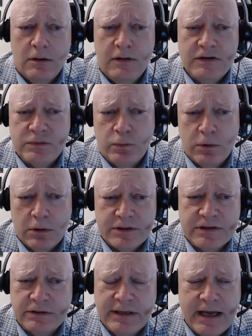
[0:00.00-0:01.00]
this
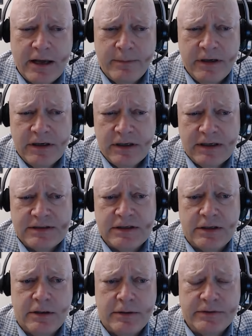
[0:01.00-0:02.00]
work's allowed me to get
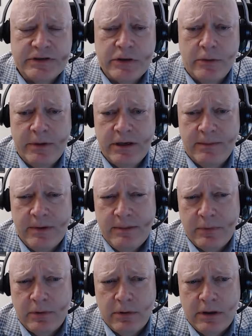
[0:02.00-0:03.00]
to know so many
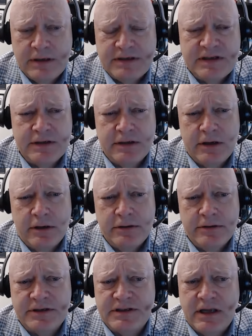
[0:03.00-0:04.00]
people and to
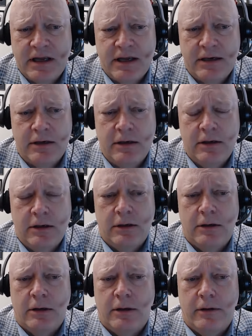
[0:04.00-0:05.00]
understand
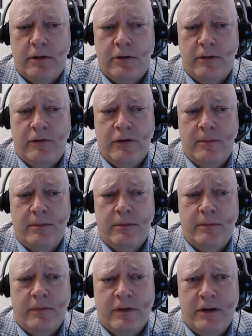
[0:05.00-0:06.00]
the
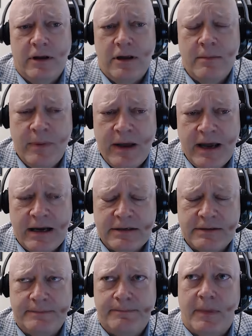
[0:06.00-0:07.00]

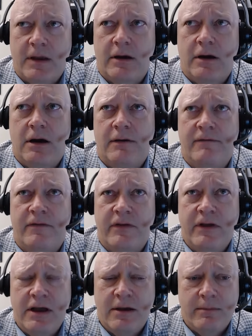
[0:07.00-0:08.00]
impact of
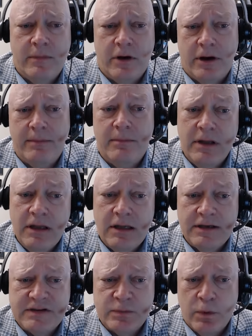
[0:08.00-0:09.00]
them on me
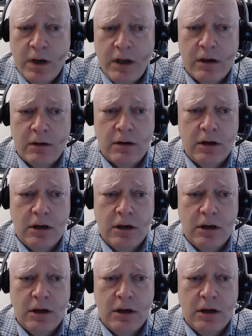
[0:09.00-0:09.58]
as well.